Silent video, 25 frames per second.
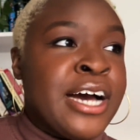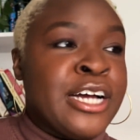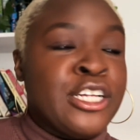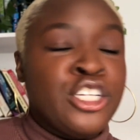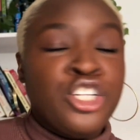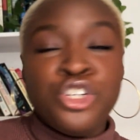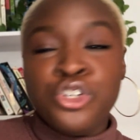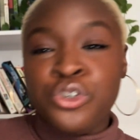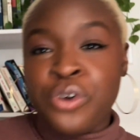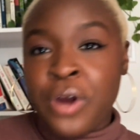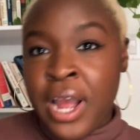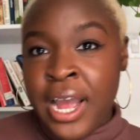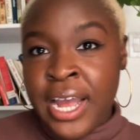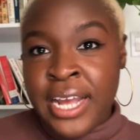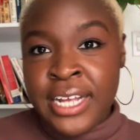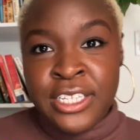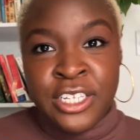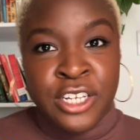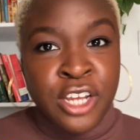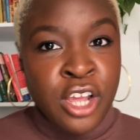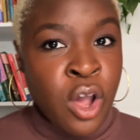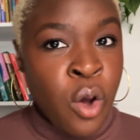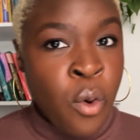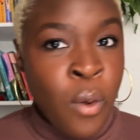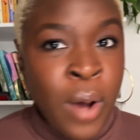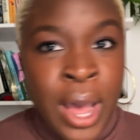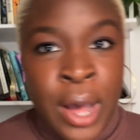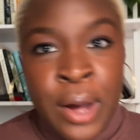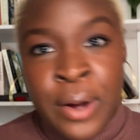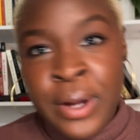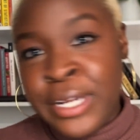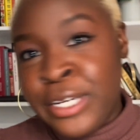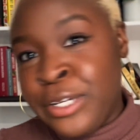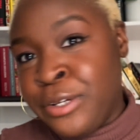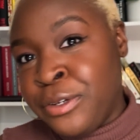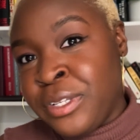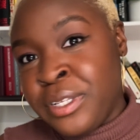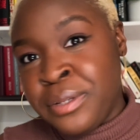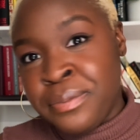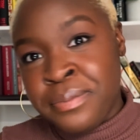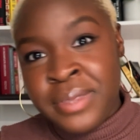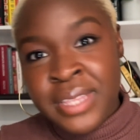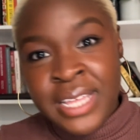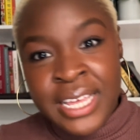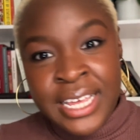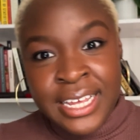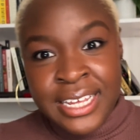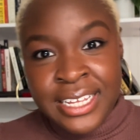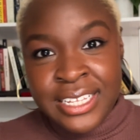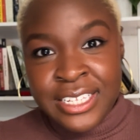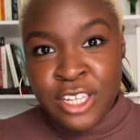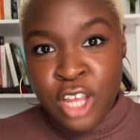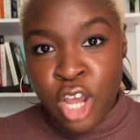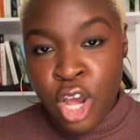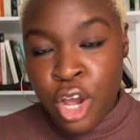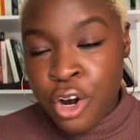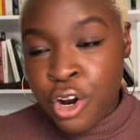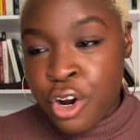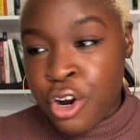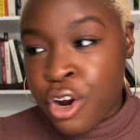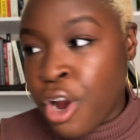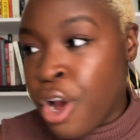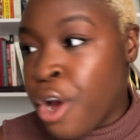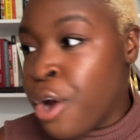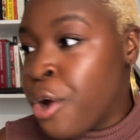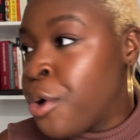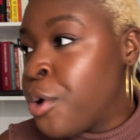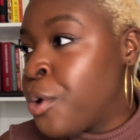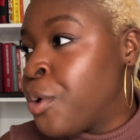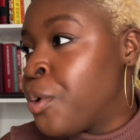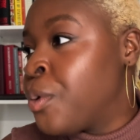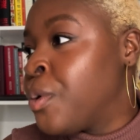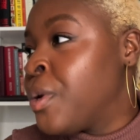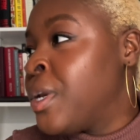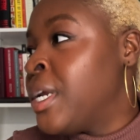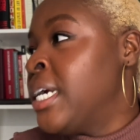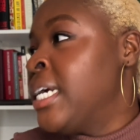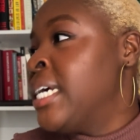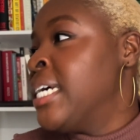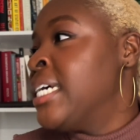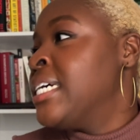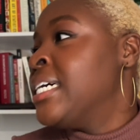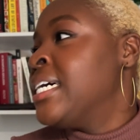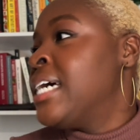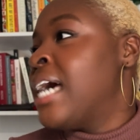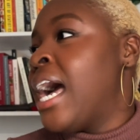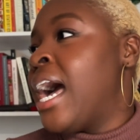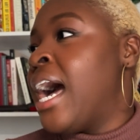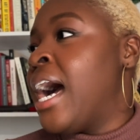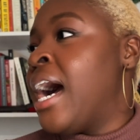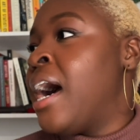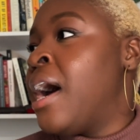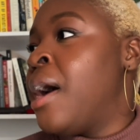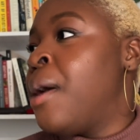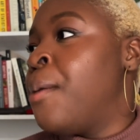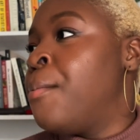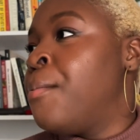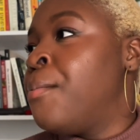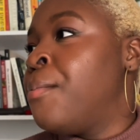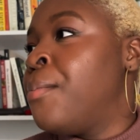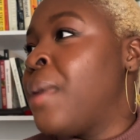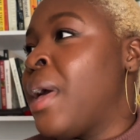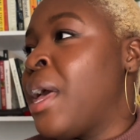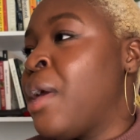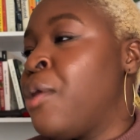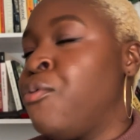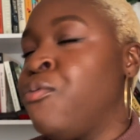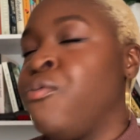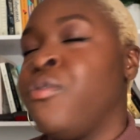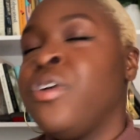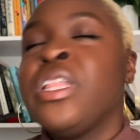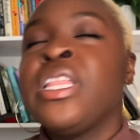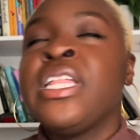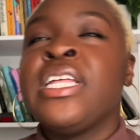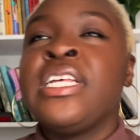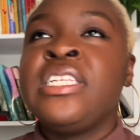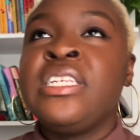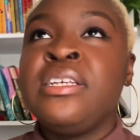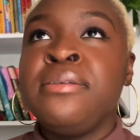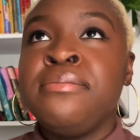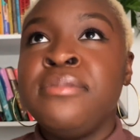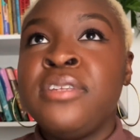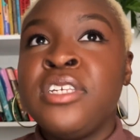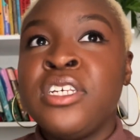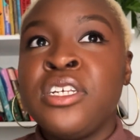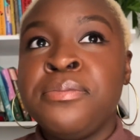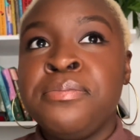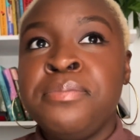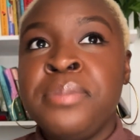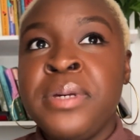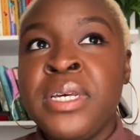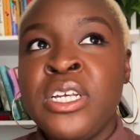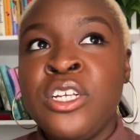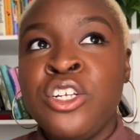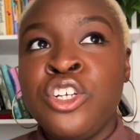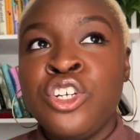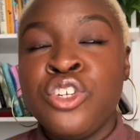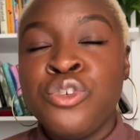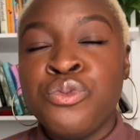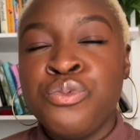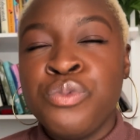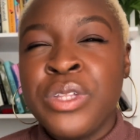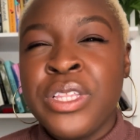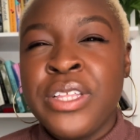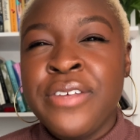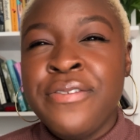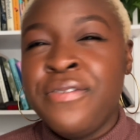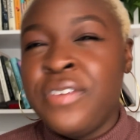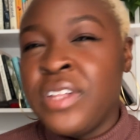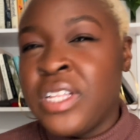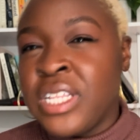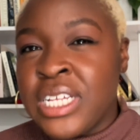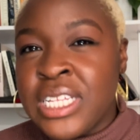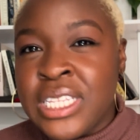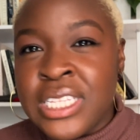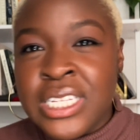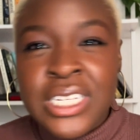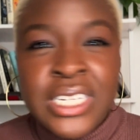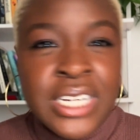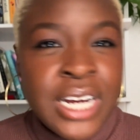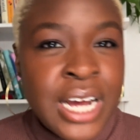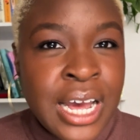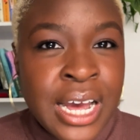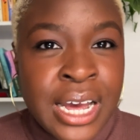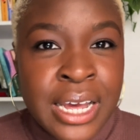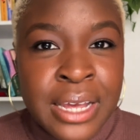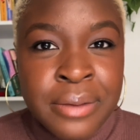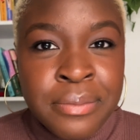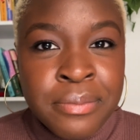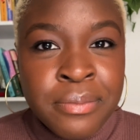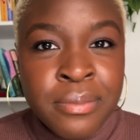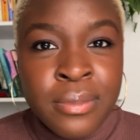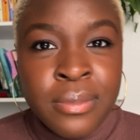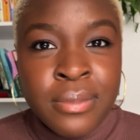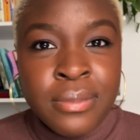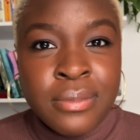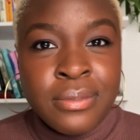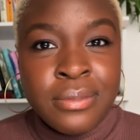Tried to go out and do some things on her own. And really seemed to be just really filling the time,